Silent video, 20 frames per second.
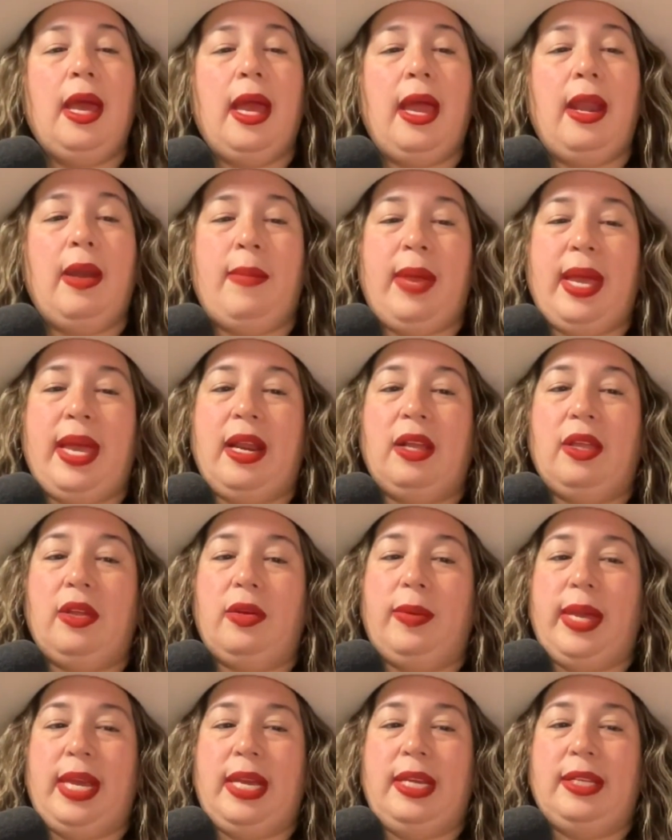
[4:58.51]
and make it a
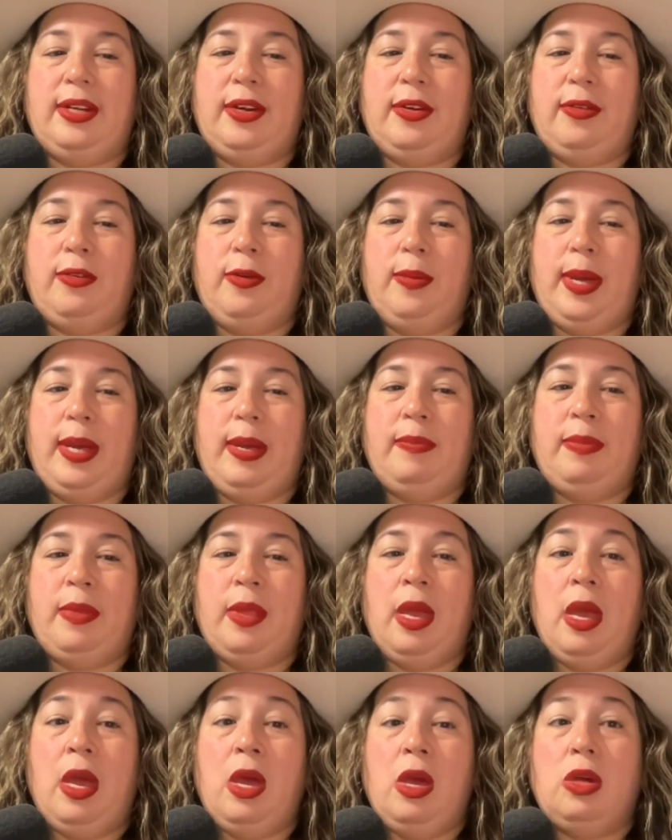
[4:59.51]
little bit easier for me.
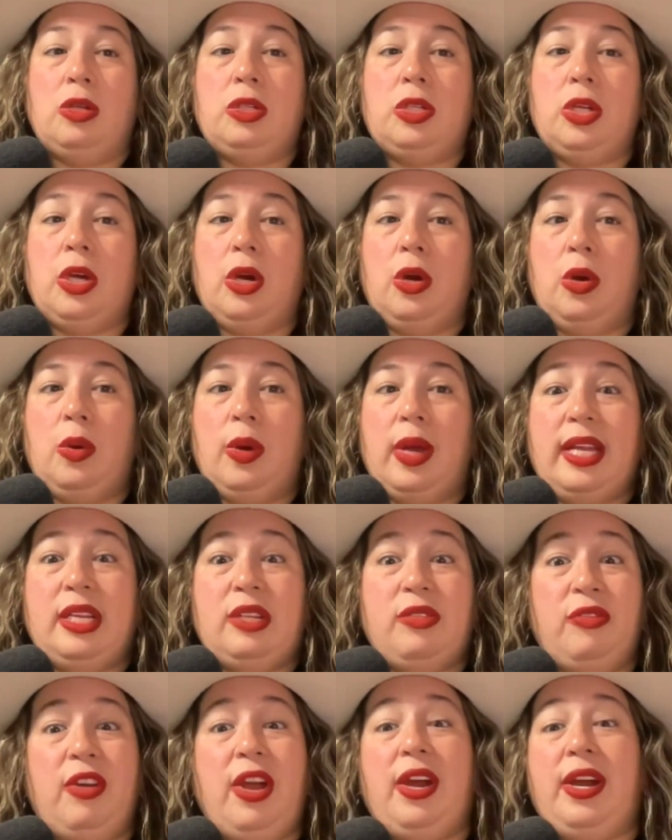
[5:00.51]
So
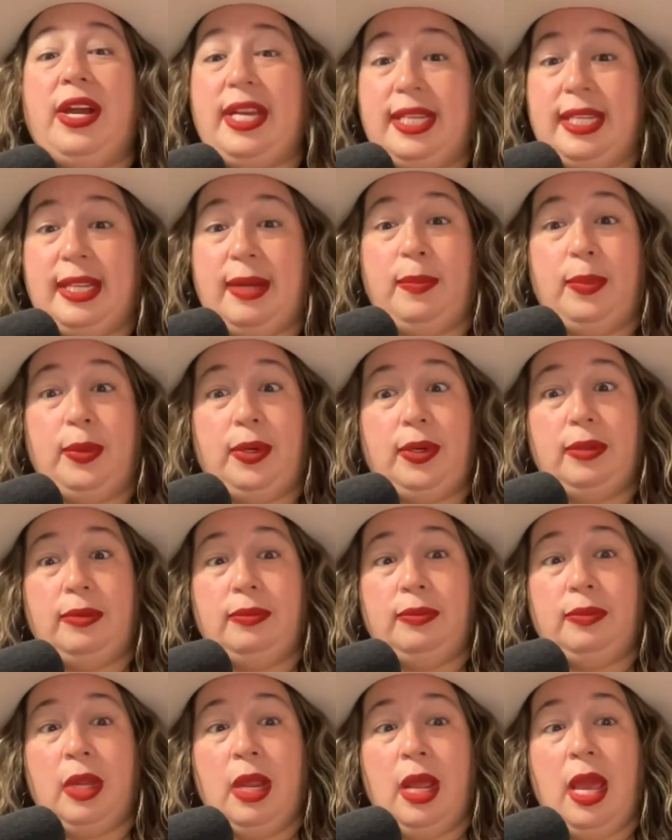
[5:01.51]
it's very simple.
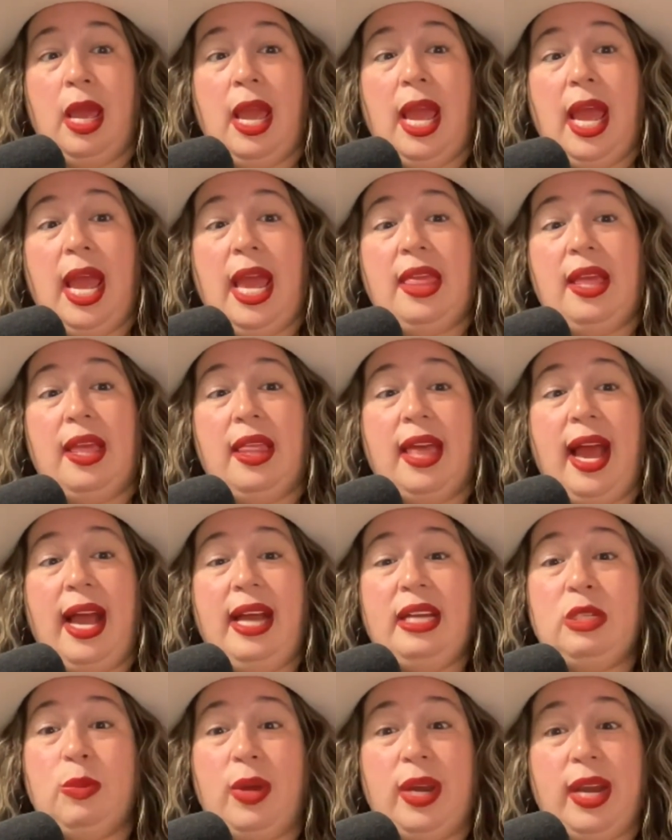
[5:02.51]
And the
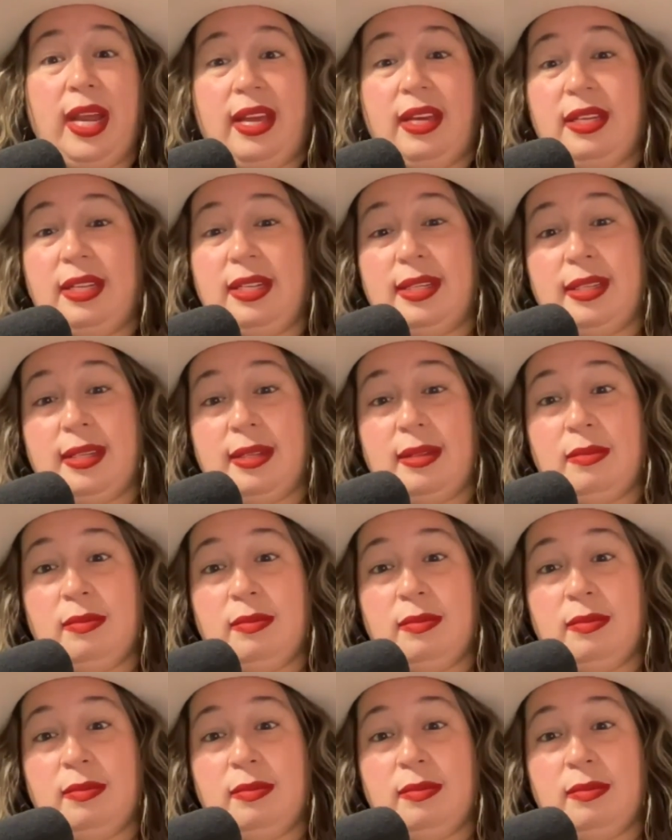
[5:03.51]
last one is,